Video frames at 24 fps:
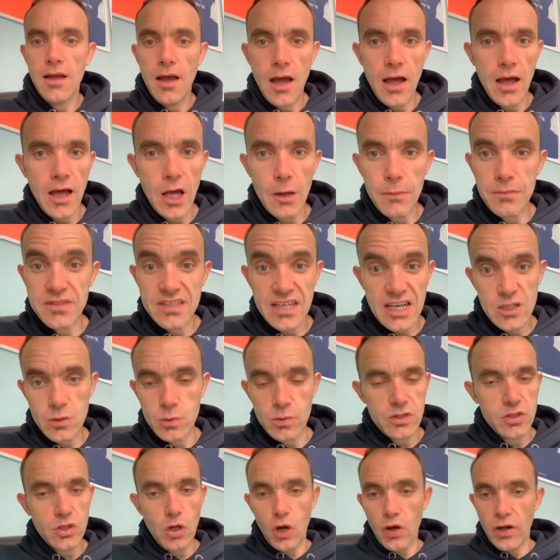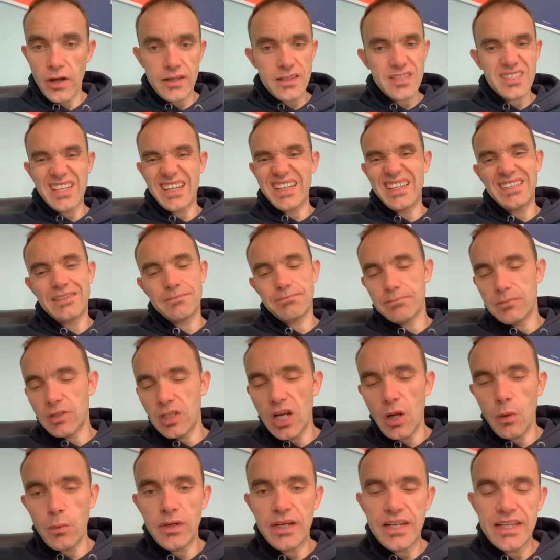uh, obsessed with diets, and you
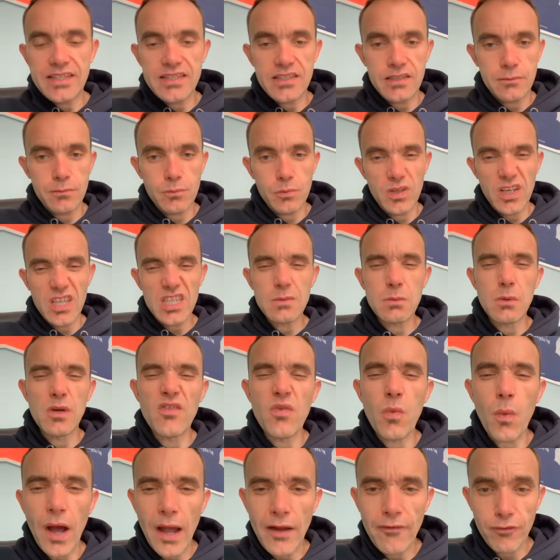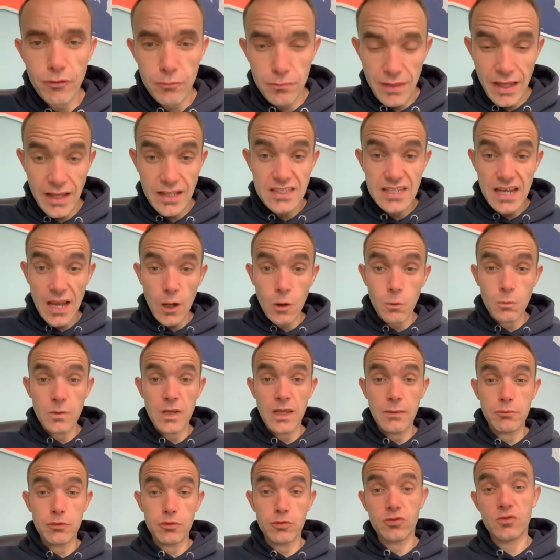know we need to we need to move away from that to help
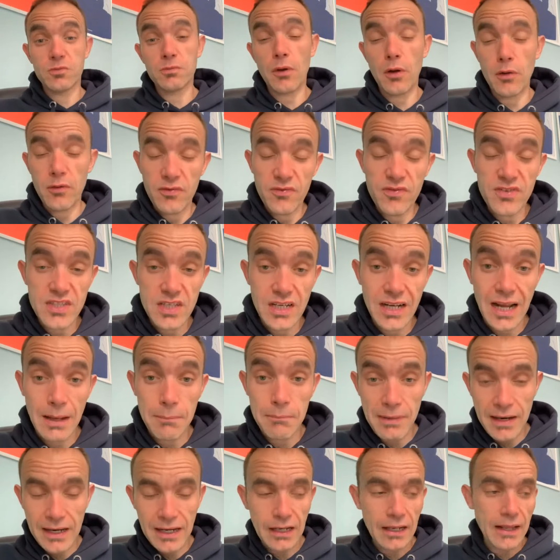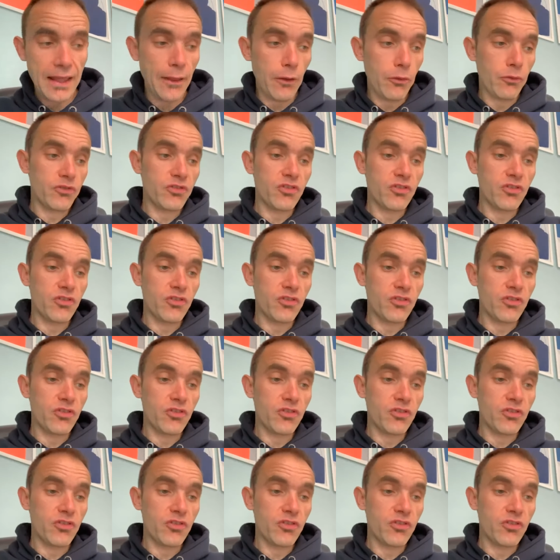people's both physical and mental health.